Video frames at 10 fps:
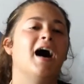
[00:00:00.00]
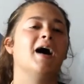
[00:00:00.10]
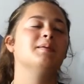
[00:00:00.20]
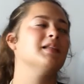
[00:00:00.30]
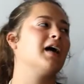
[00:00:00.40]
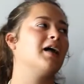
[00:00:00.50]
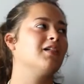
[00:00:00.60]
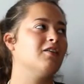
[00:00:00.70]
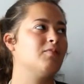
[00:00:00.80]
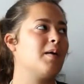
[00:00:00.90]
I mean, like, I
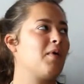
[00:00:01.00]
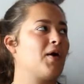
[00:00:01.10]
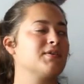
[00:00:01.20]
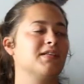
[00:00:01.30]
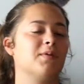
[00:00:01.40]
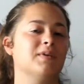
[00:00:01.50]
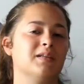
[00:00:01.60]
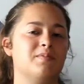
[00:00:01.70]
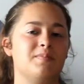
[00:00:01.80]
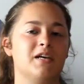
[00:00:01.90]
love my models and I want
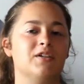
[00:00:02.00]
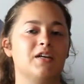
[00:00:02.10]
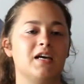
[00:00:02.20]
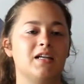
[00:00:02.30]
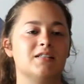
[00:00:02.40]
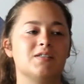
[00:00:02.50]
them to be clean,